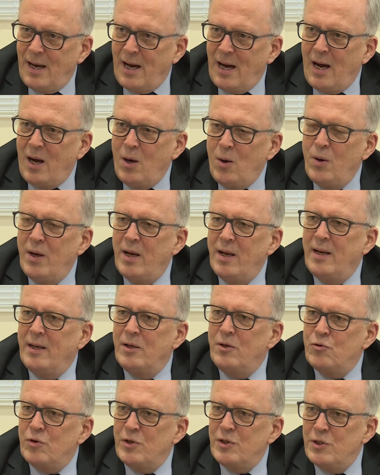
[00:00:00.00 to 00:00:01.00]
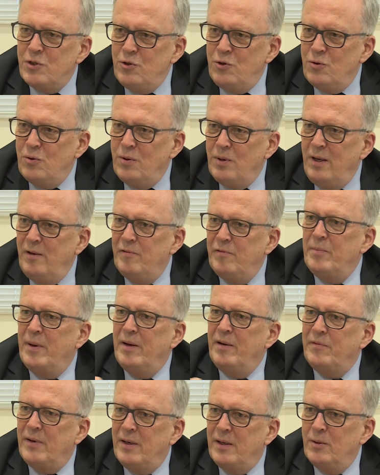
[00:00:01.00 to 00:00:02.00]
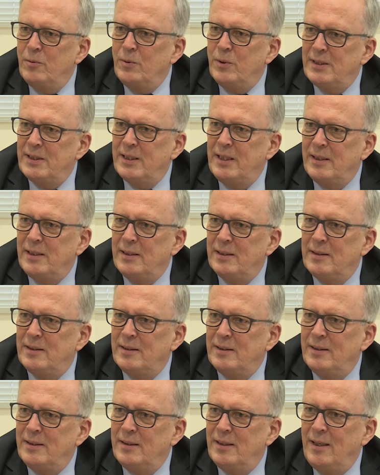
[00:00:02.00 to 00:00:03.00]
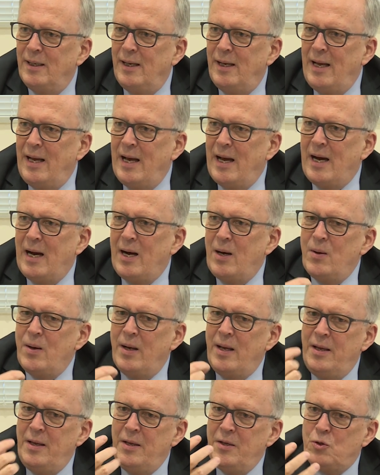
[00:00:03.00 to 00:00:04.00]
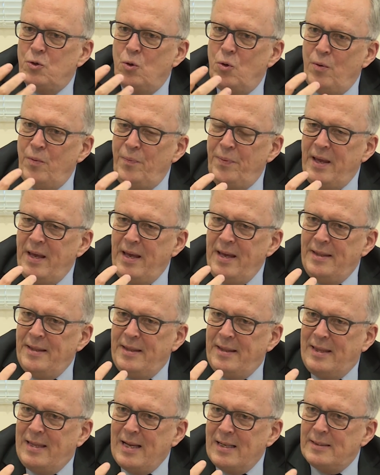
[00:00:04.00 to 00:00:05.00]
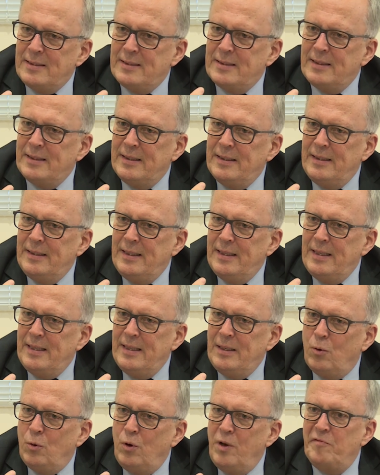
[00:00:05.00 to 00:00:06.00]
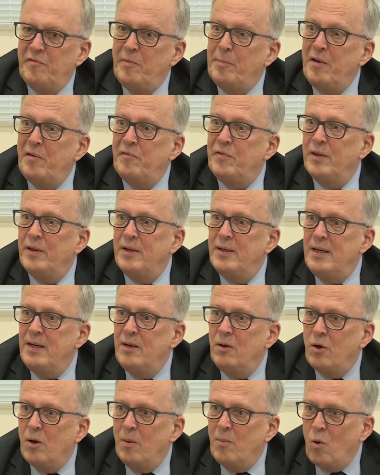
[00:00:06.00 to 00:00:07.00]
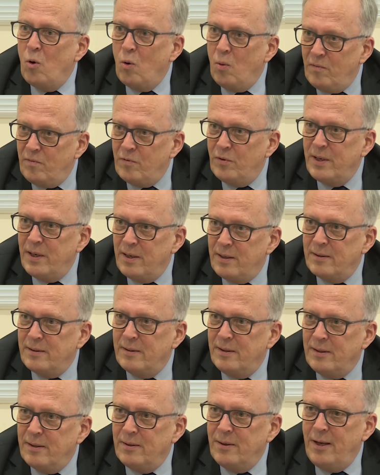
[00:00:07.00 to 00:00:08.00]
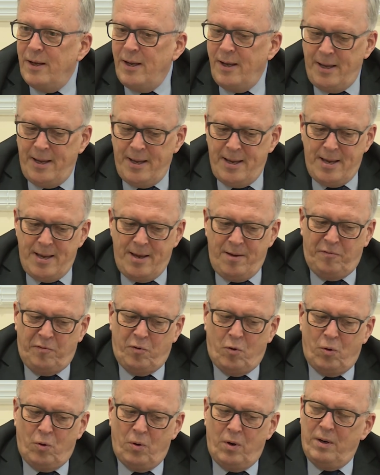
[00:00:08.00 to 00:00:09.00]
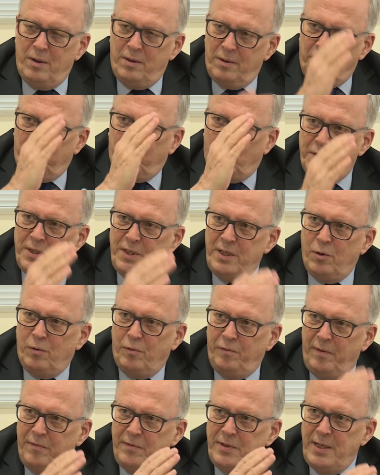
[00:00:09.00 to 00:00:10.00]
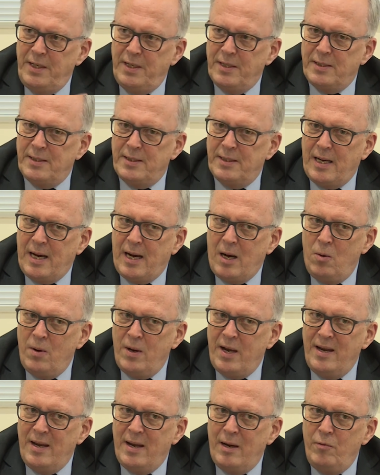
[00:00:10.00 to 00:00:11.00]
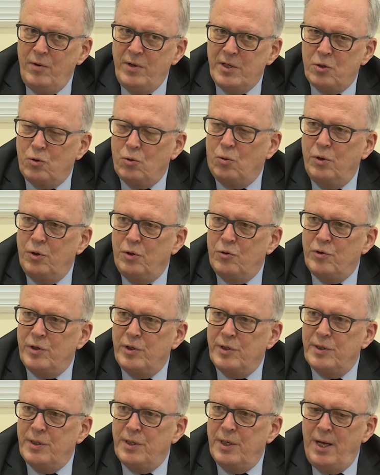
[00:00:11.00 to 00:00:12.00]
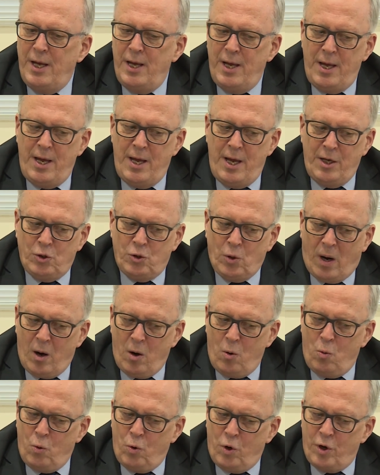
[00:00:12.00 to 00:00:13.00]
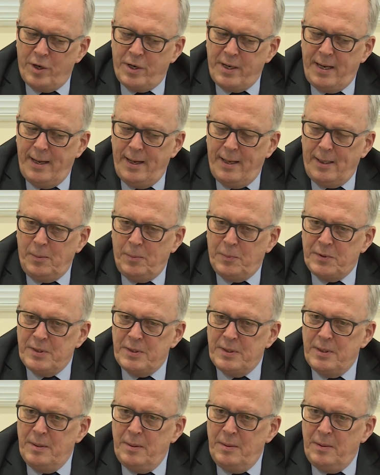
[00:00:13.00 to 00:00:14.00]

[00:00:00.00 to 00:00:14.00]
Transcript: How can I trust you if my father was killed? So that's, or if my father didn't come home for dinner, for 40 or 50 years. How can I restore the trust? So our work helps